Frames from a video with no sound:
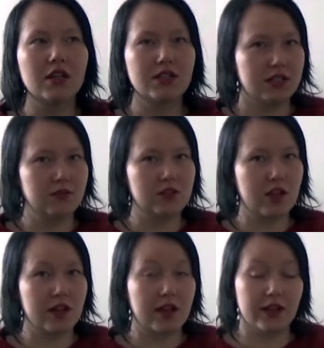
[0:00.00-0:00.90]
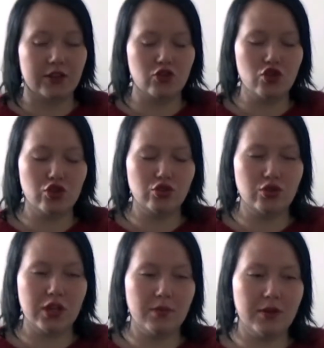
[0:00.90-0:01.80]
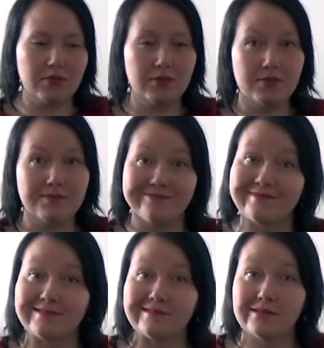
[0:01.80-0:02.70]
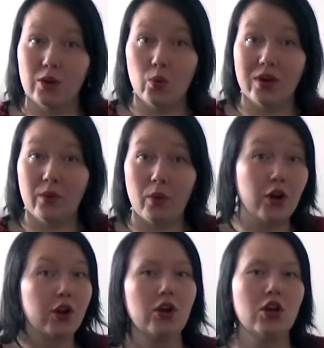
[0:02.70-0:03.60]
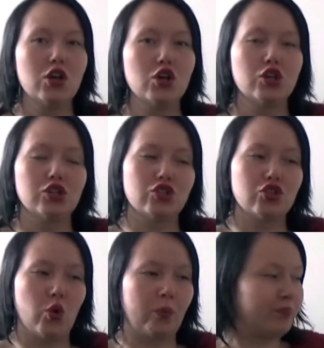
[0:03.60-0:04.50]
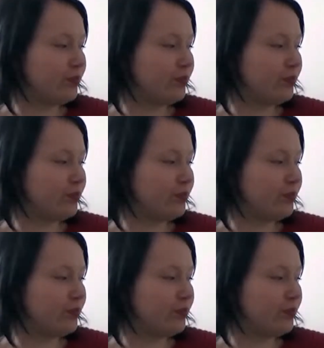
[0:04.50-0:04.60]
it seems like I can talk today, but whatever. So